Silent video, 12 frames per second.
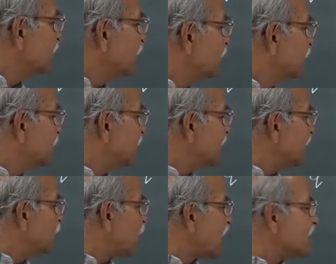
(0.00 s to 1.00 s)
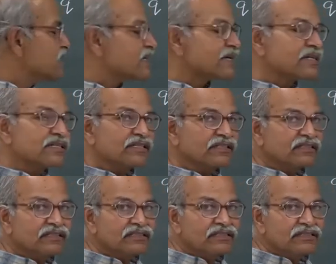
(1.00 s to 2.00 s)
field will be in y direction.
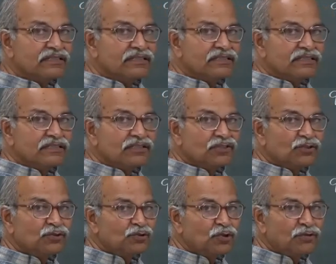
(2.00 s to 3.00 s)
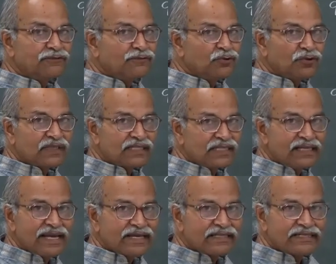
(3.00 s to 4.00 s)
So, no force in
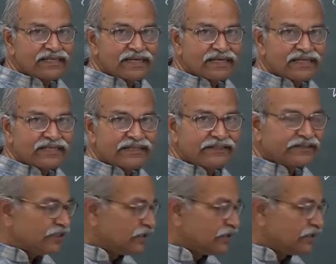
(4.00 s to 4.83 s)
x direction,